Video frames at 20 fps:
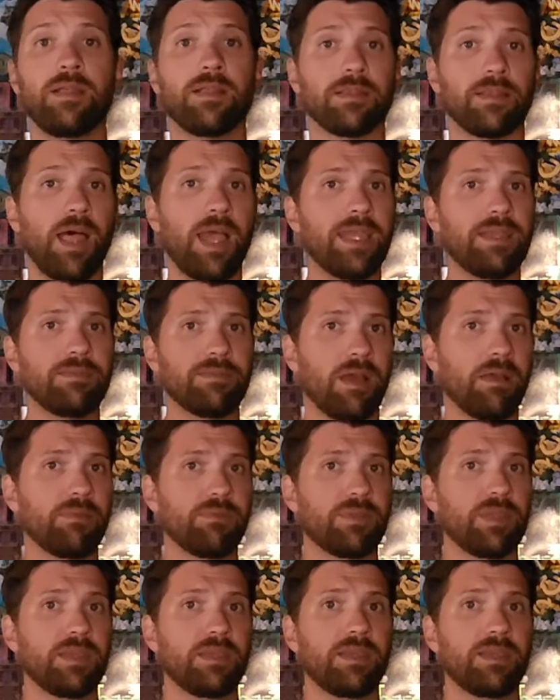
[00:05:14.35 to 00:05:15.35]
Light
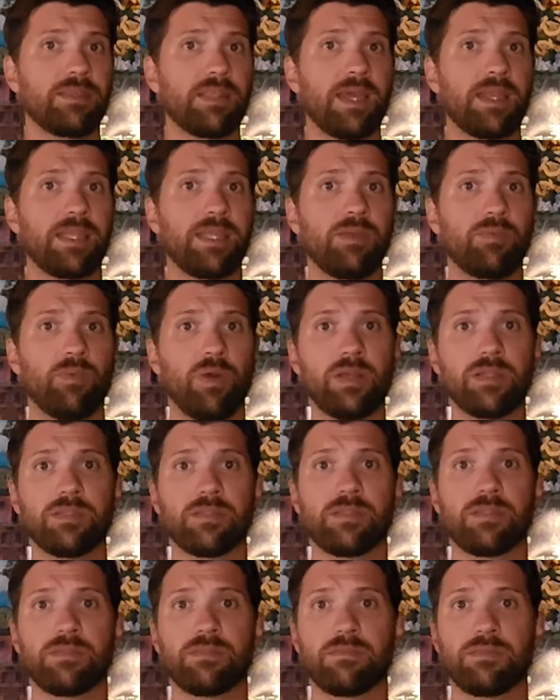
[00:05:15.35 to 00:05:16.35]
not thinking that he
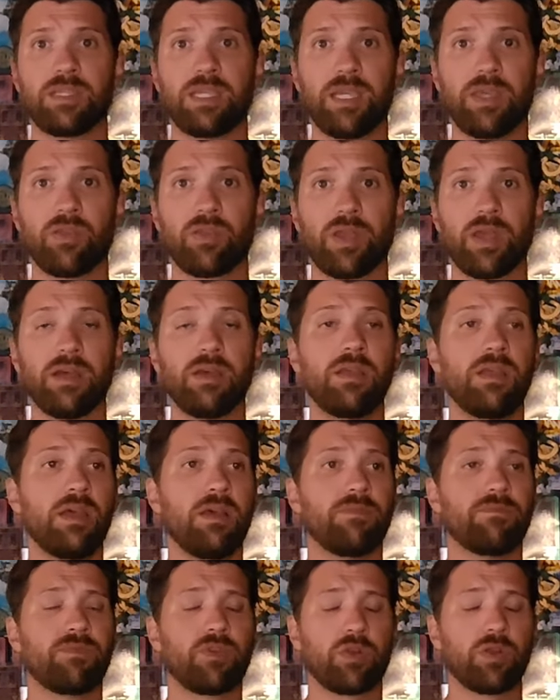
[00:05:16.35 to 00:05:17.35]
was Kira
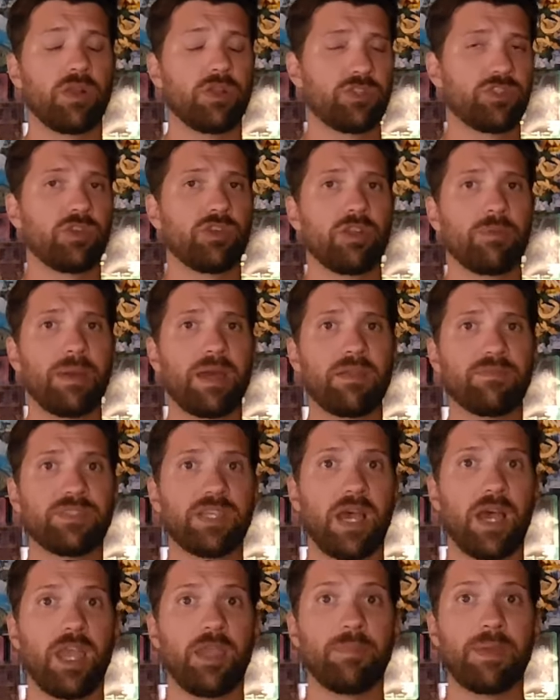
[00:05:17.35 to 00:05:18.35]
for a certain amount of
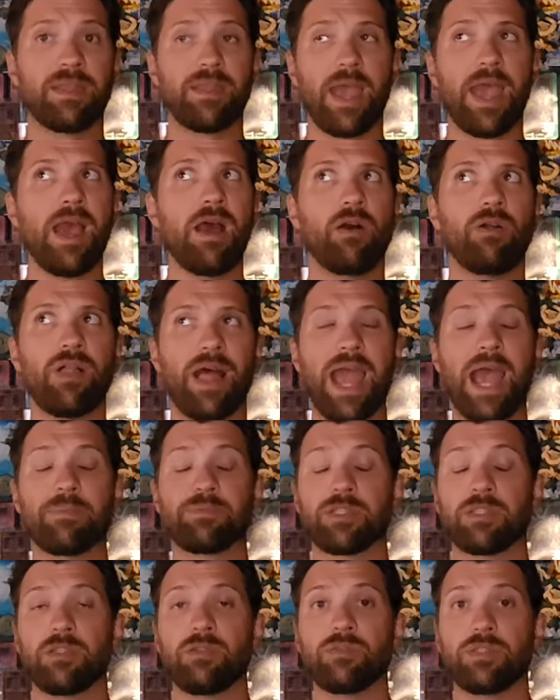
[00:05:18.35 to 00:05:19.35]
time, and L
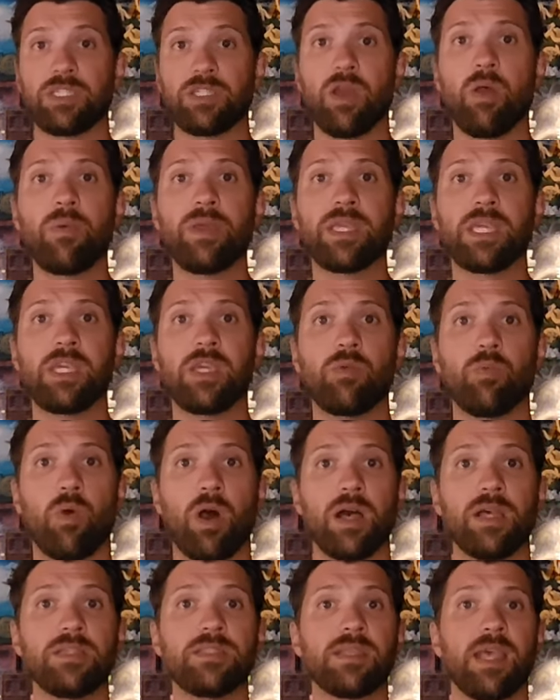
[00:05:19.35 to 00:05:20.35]
absolutely knowing he
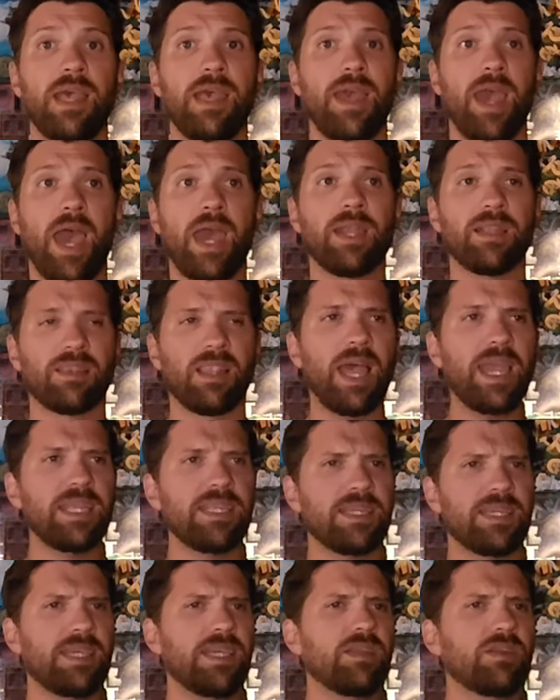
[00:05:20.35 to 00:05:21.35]
was, and Light
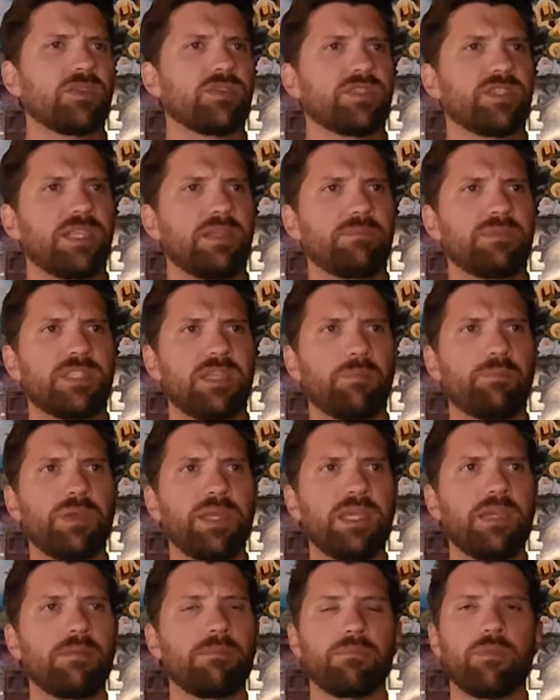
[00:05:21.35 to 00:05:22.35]
here seems to
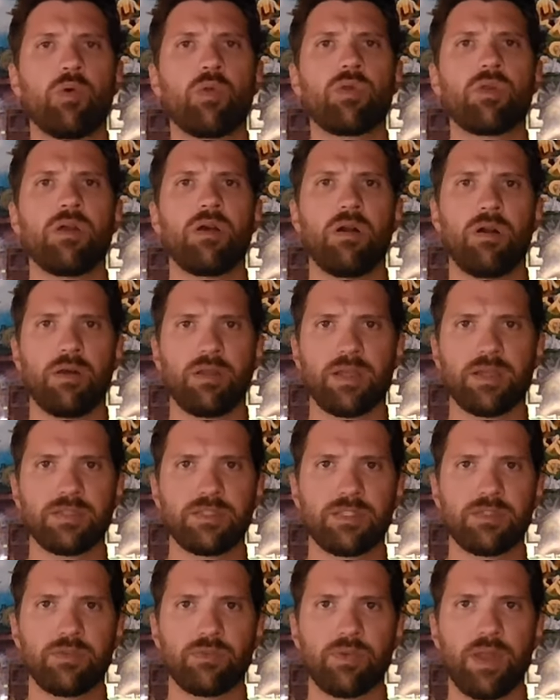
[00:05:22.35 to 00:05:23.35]
be more
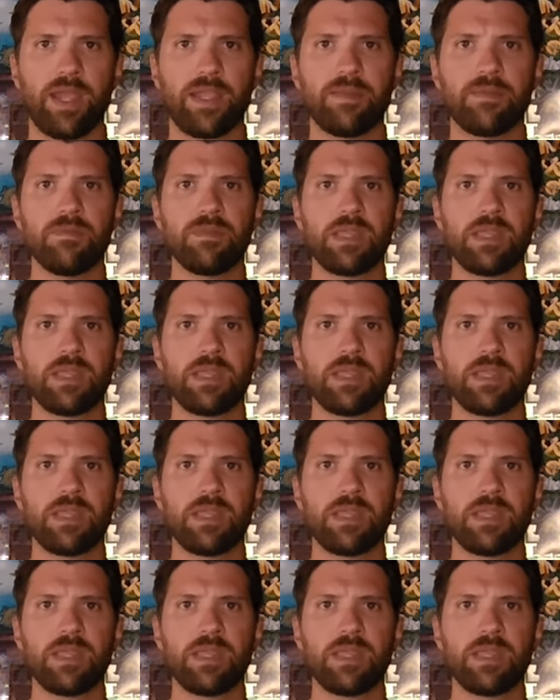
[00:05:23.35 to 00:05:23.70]
honest, right?